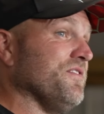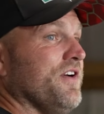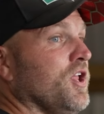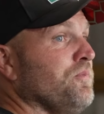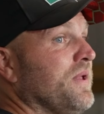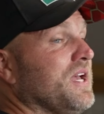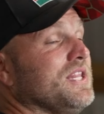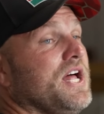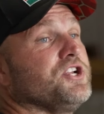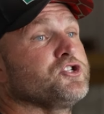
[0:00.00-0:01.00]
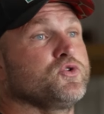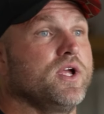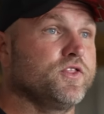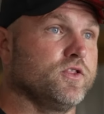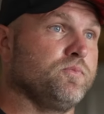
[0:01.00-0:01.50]
developing a lot of
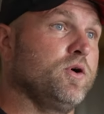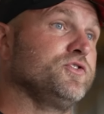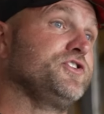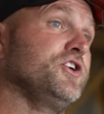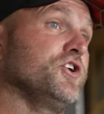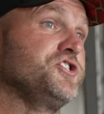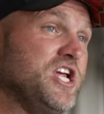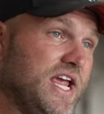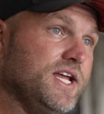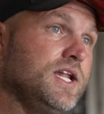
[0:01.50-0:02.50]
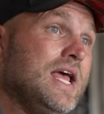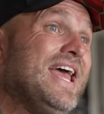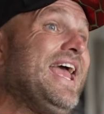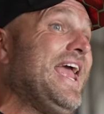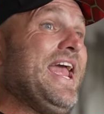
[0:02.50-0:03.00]
strength on the posterior chain
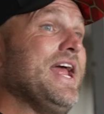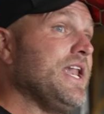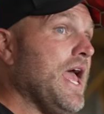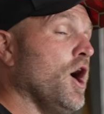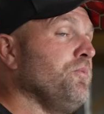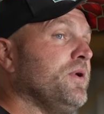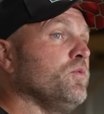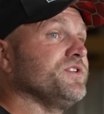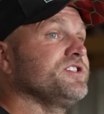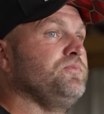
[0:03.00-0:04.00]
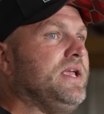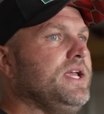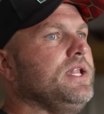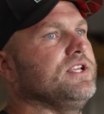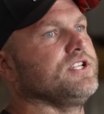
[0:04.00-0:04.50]
and helping with
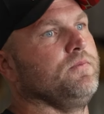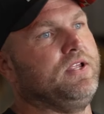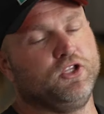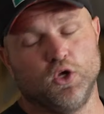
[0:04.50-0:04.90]
speed is gonna be